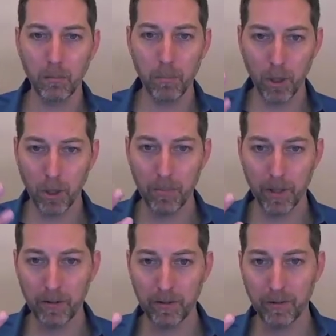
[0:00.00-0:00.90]

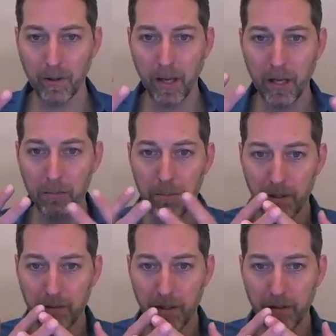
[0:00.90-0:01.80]
purpose and
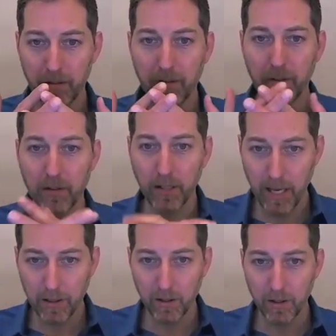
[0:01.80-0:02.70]
business
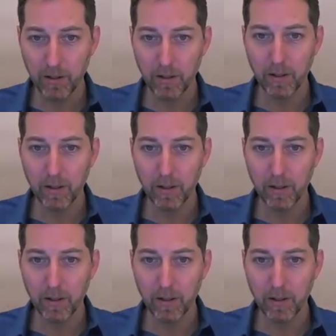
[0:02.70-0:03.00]
together.